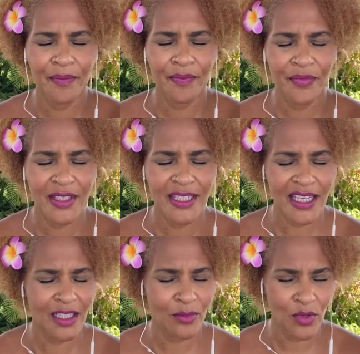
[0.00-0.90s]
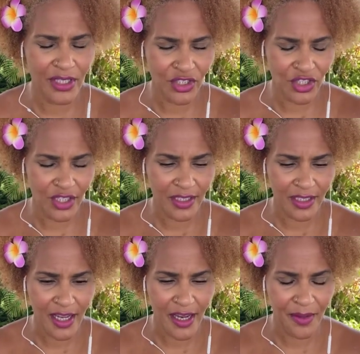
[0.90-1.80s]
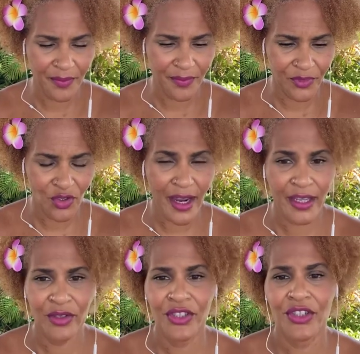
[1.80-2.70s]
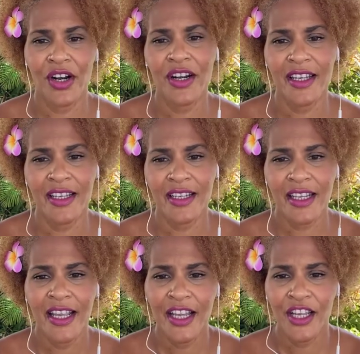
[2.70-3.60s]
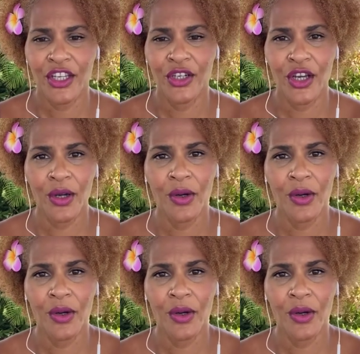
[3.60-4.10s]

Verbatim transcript: Salem witch trials started, you know.